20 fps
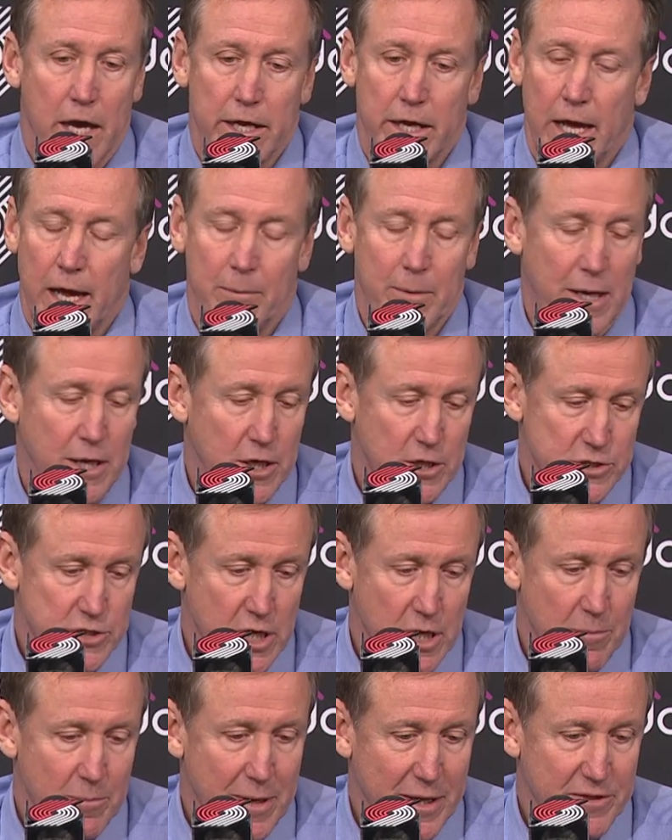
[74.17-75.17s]
I'm not going to
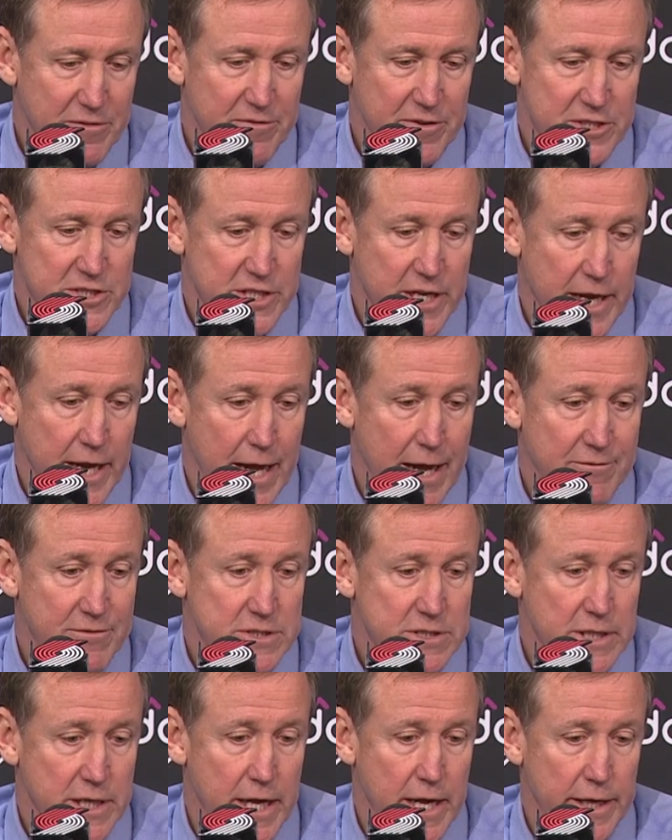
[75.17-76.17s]
talk about the fishing.
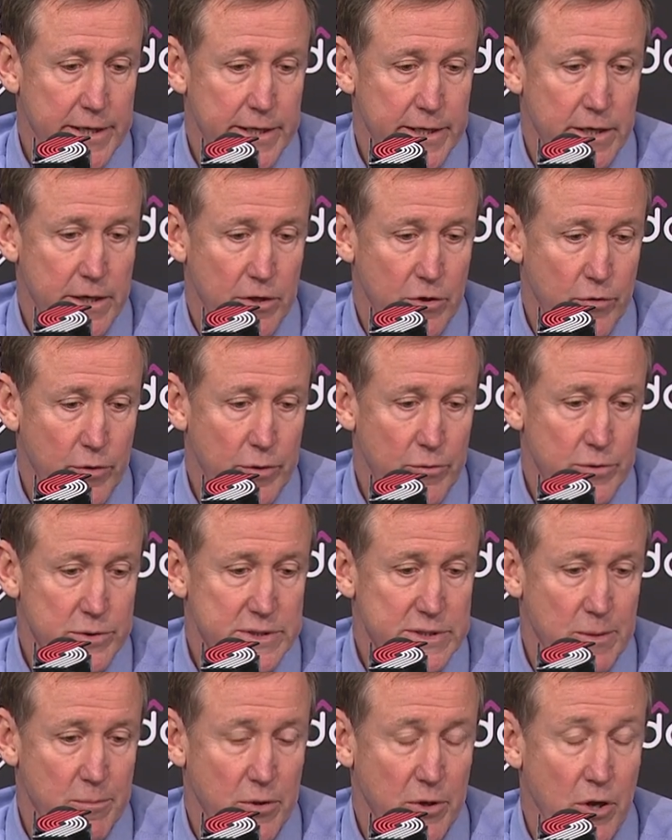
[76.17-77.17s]
Obviously, I didn't agree with
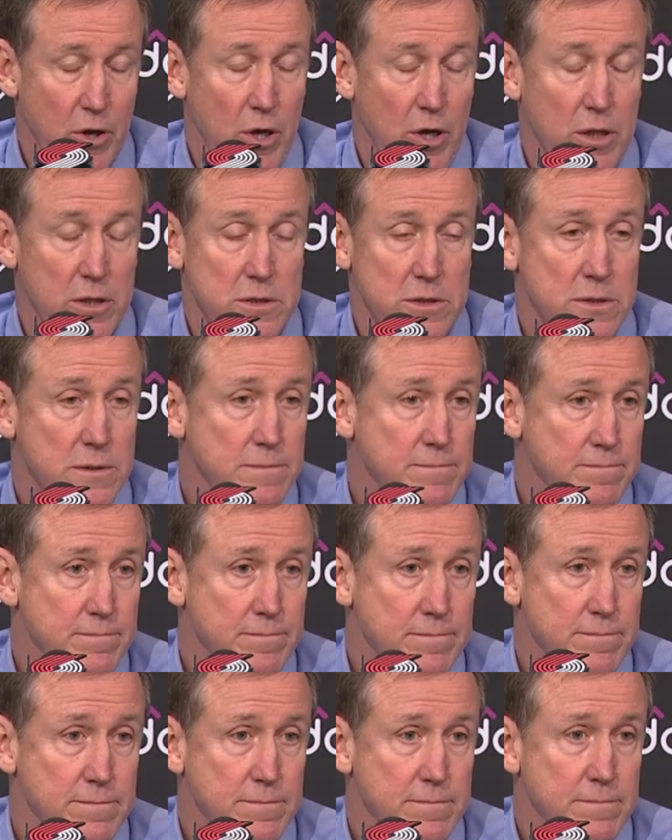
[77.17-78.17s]
some of the calls,
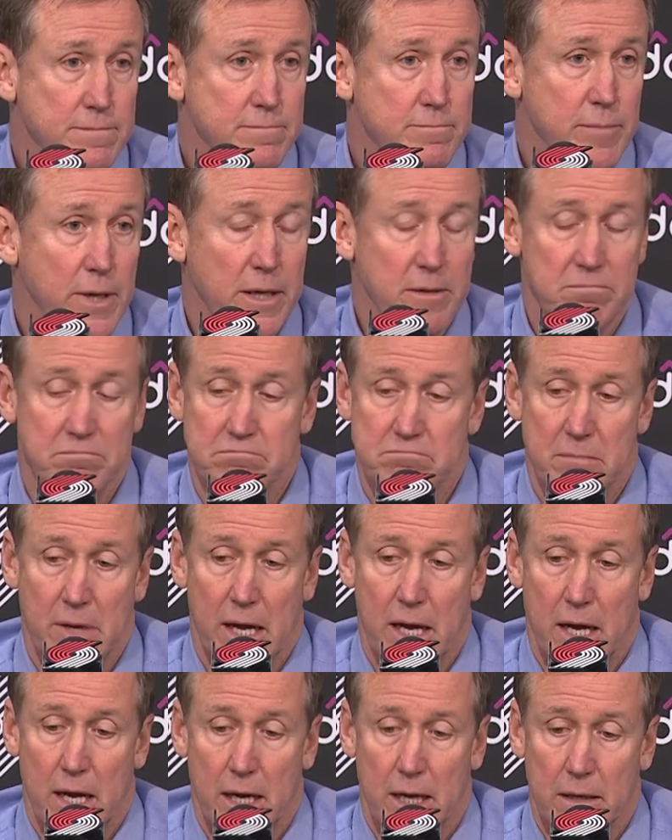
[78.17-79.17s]
but
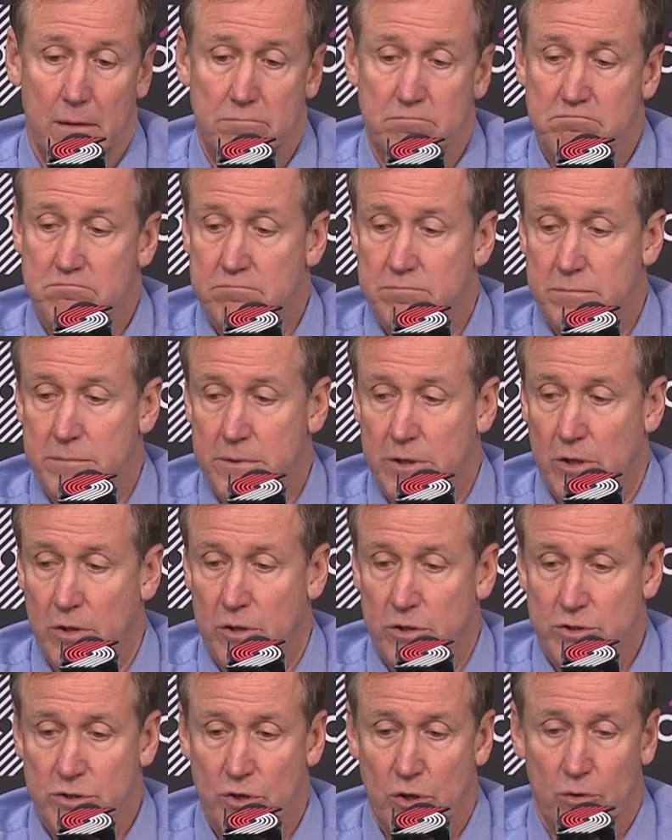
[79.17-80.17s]
you know,
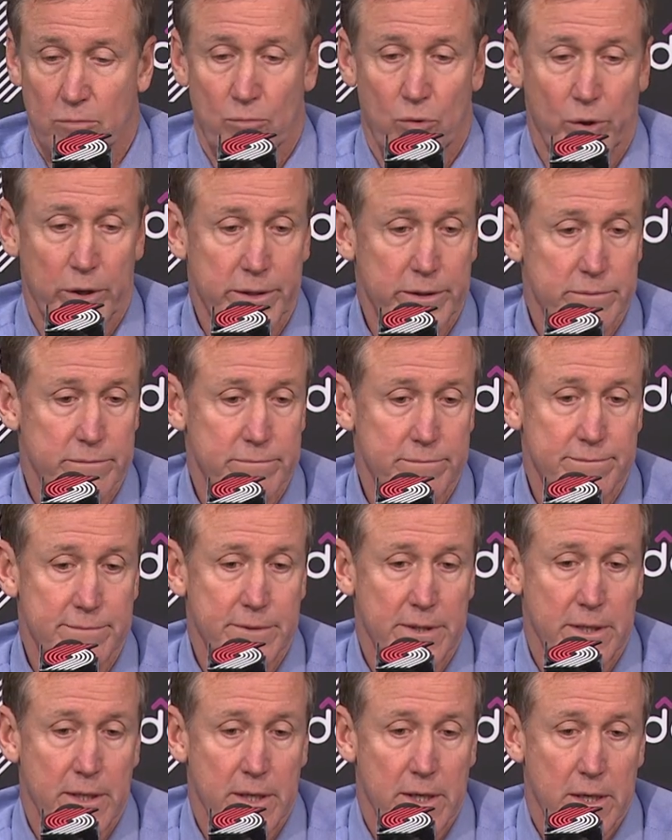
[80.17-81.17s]
there's no point in
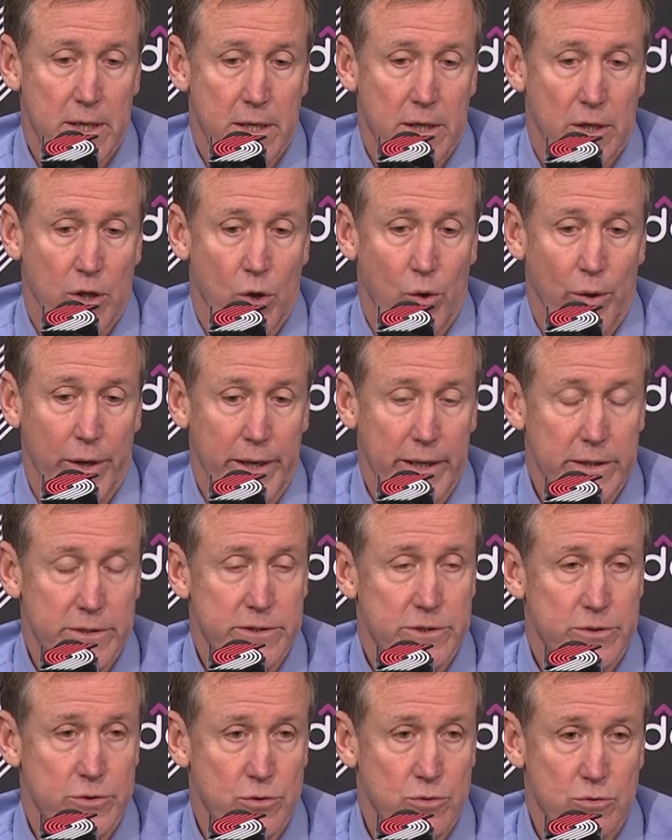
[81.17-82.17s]
going
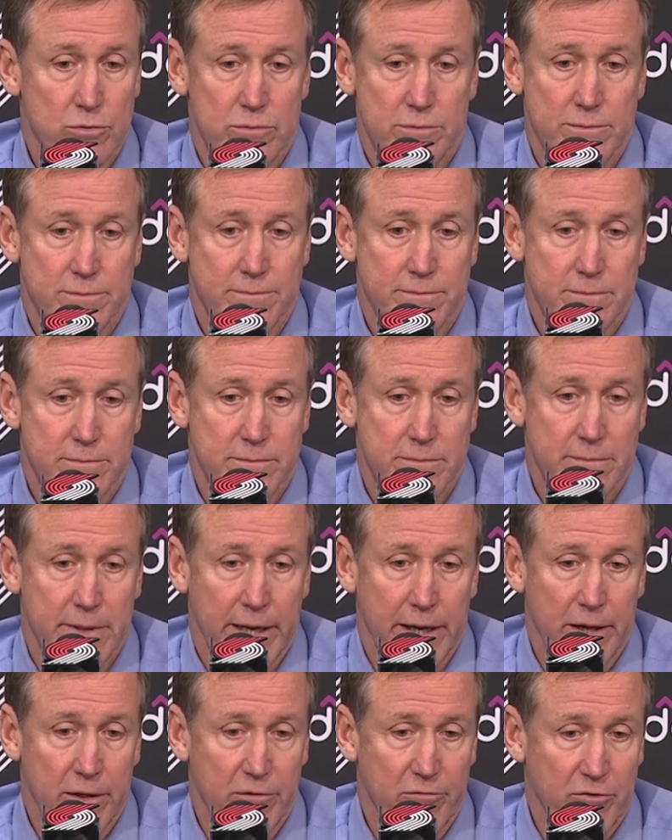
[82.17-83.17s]
into
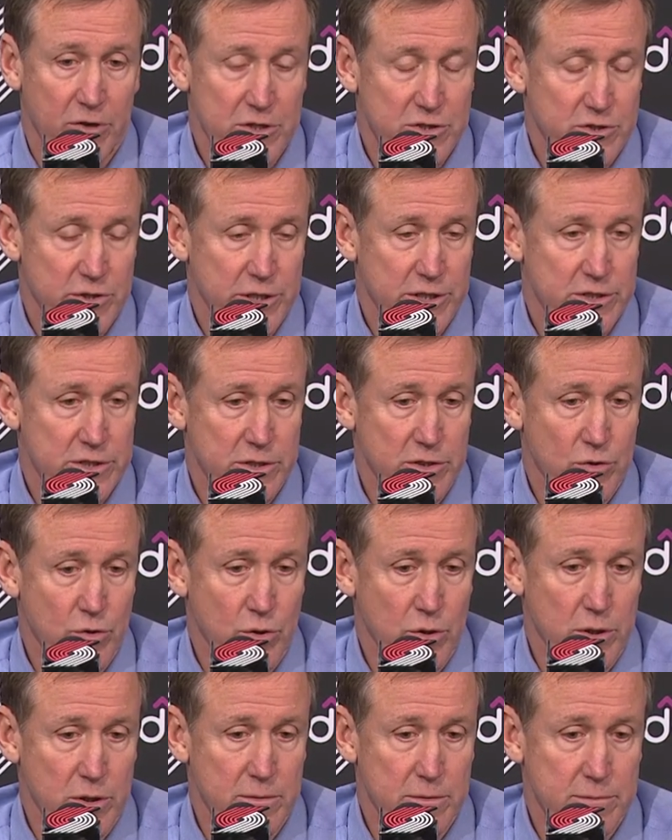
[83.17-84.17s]
any of the frustration
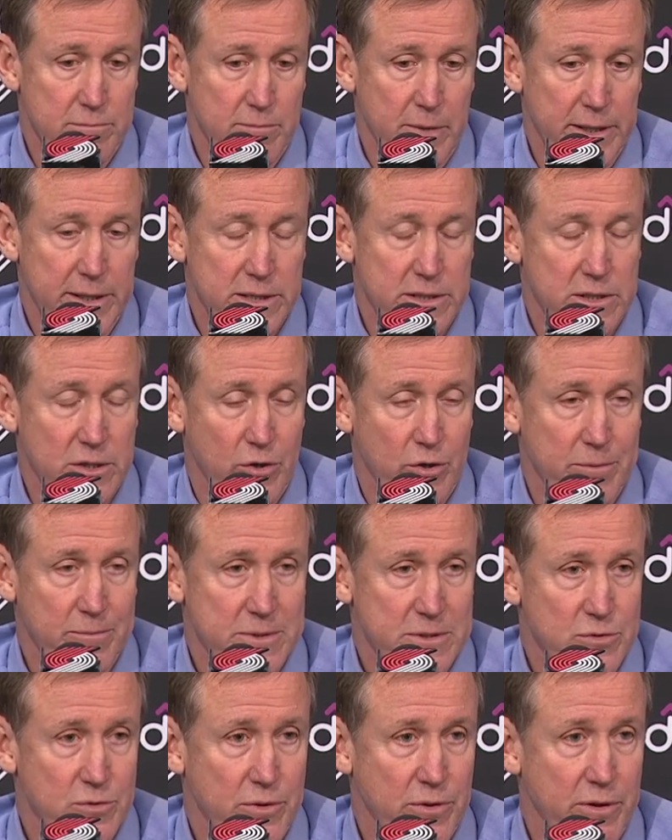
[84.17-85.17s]
or my
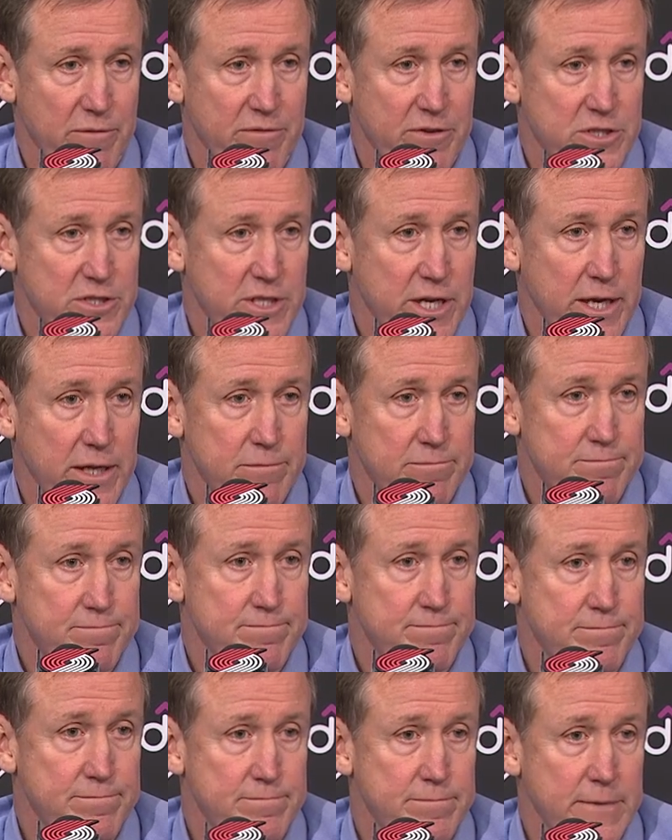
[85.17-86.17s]
disagreements with the officiating.
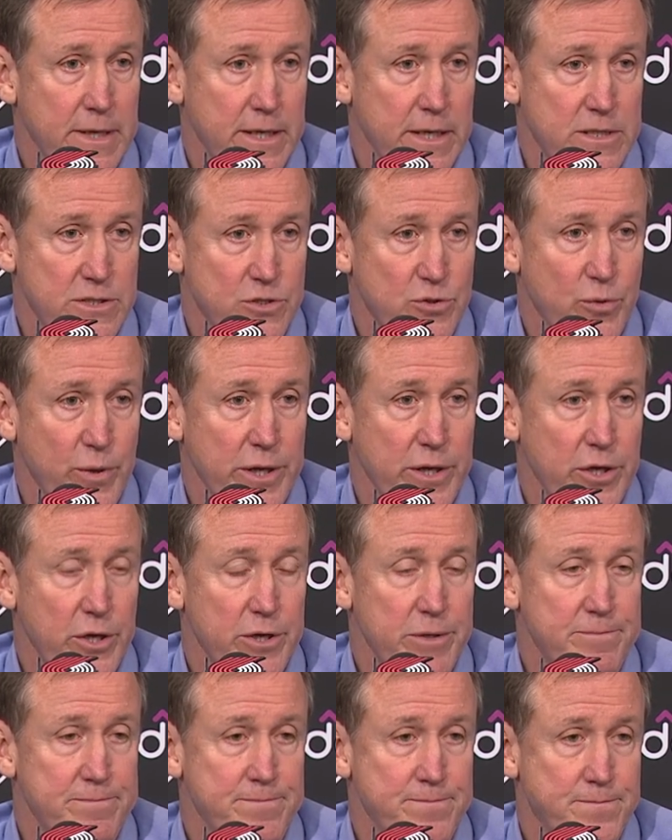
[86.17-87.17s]
That doesn't do any
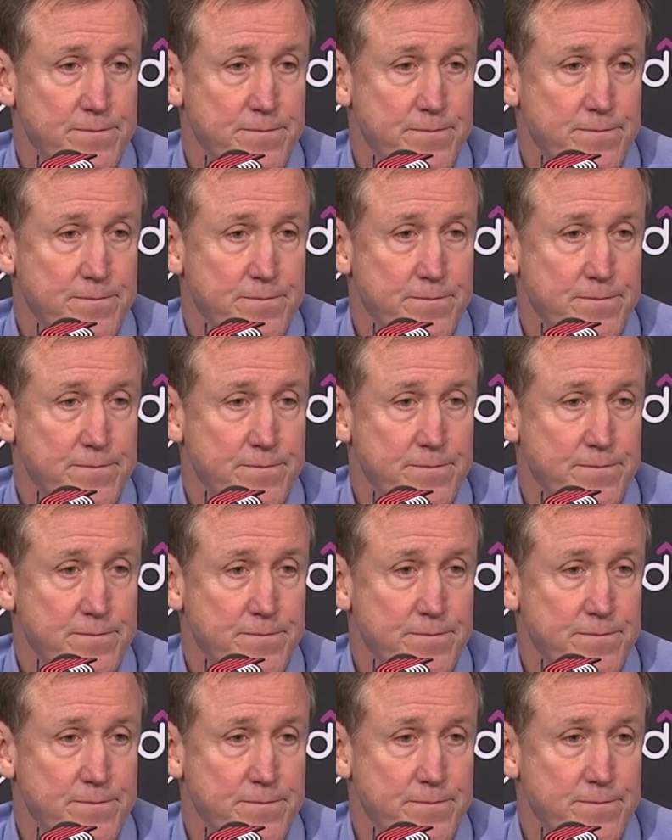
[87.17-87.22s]
good.